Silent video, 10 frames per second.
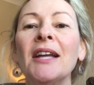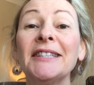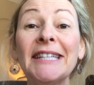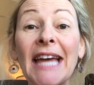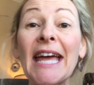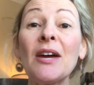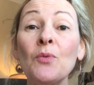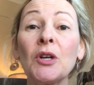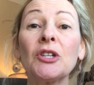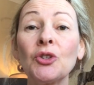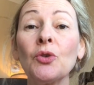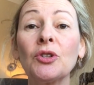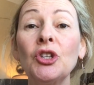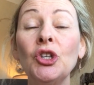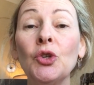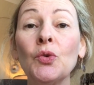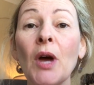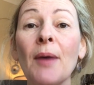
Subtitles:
Today, I want to talk to you